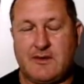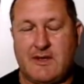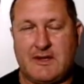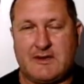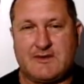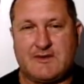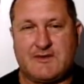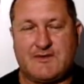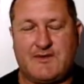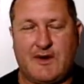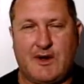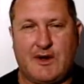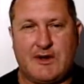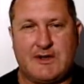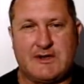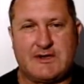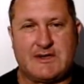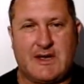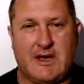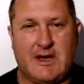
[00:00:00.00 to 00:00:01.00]
As
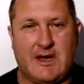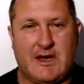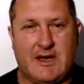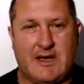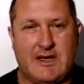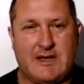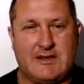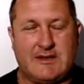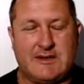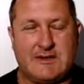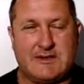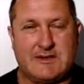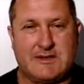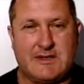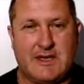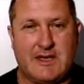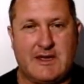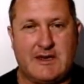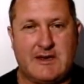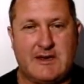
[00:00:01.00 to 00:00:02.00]
far as I
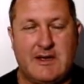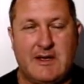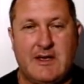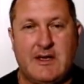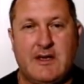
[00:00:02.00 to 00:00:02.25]
understand,